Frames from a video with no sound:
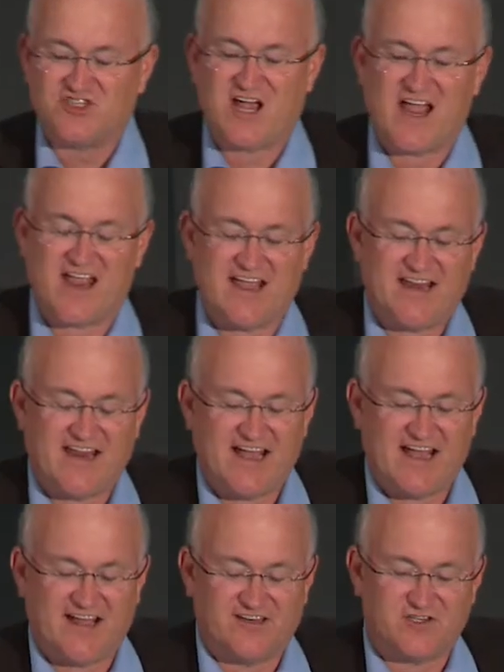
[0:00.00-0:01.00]
in, China, in
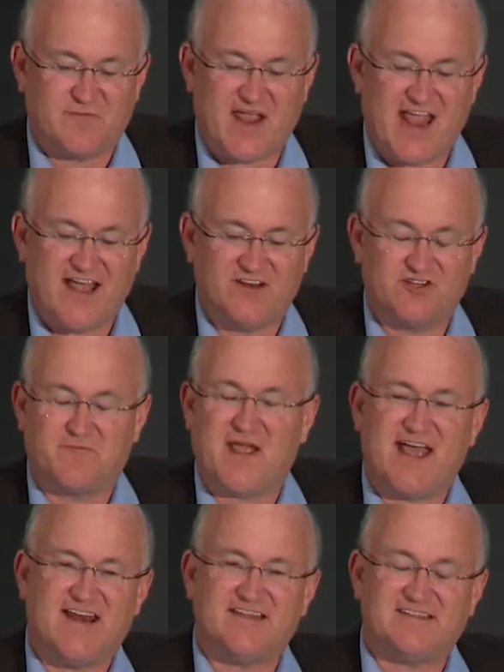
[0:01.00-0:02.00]
uh, Japan.
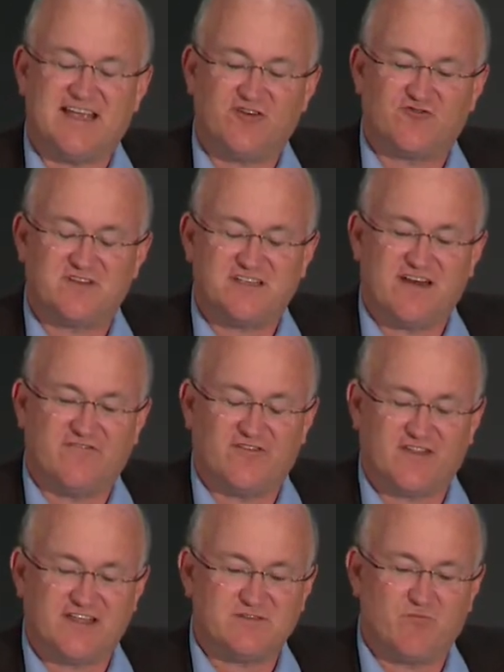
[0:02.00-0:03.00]
Japan is interesting
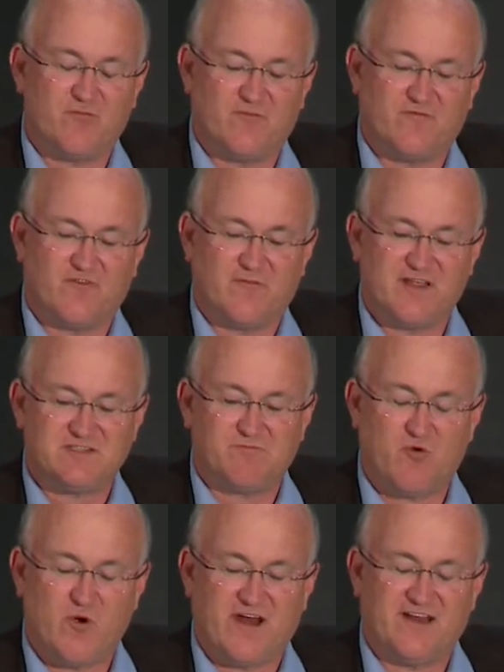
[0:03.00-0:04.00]
for this, from this
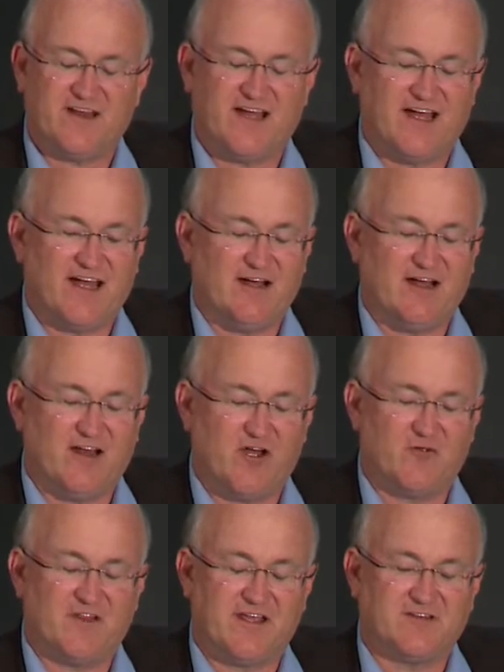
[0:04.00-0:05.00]
point uh,
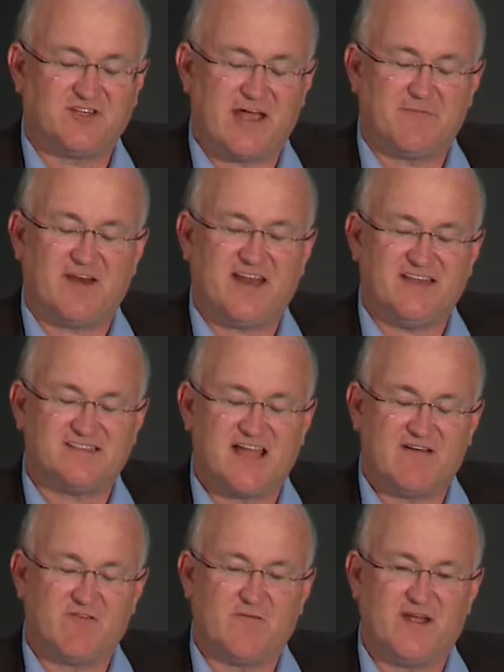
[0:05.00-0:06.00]
along. The Japanese
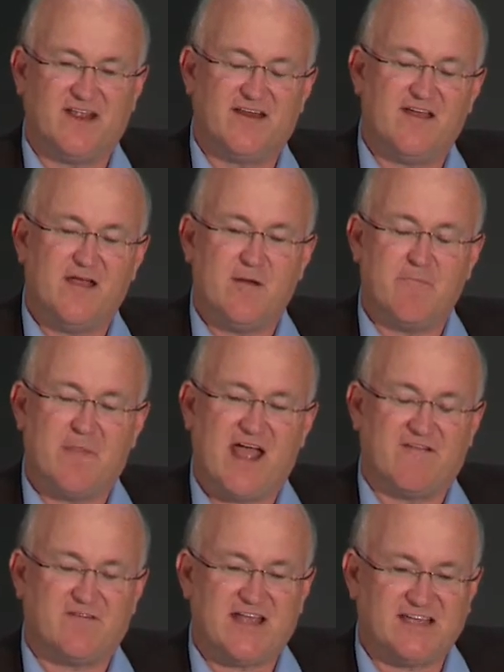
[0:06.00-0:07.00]
government
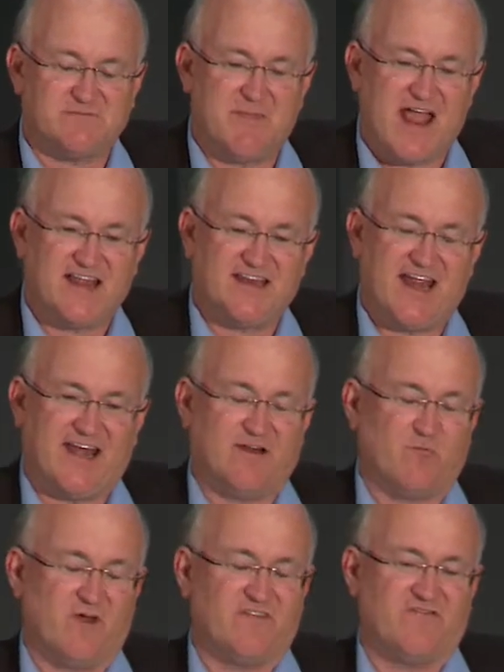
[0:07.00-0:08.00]
have, has
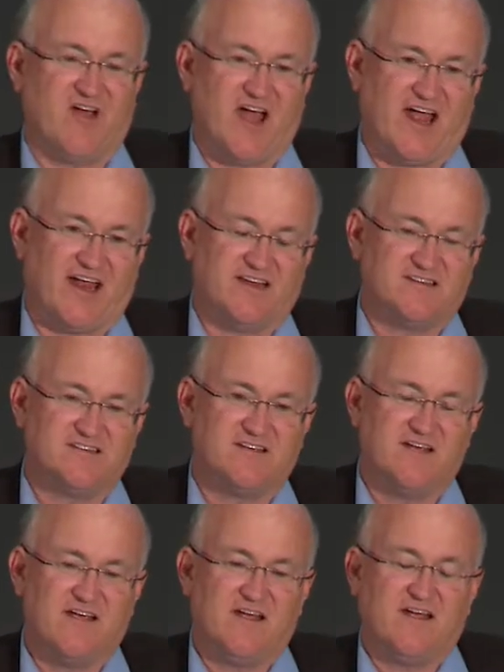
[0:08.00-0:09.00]
mandated with fines
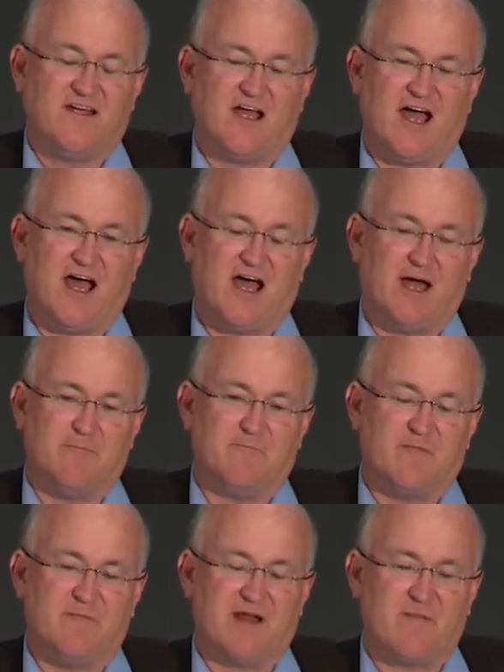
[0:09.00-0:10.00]

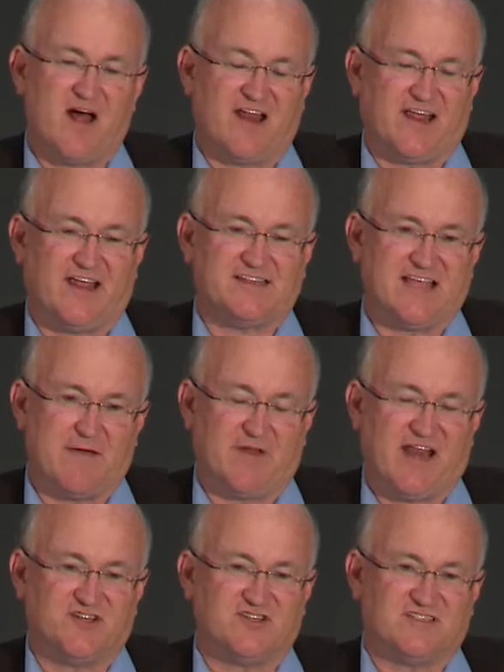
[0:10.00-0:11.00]
um, metabolic
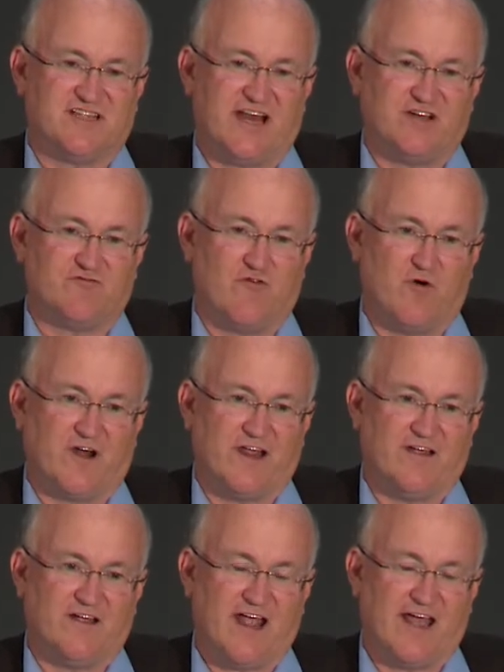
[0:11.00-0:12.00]
examinations at age 40
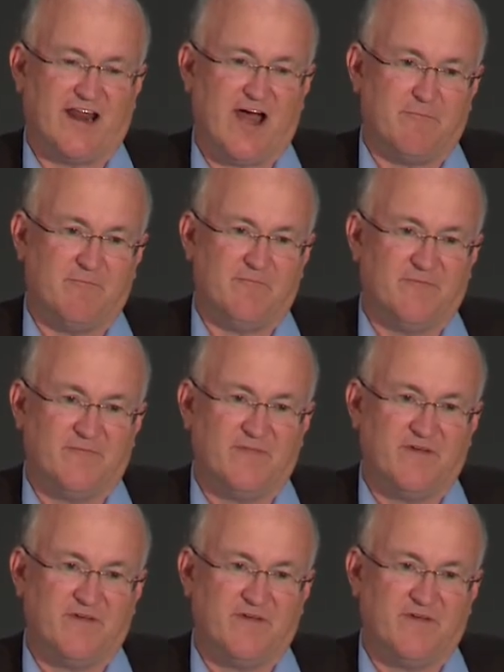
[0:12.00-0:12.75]
and up.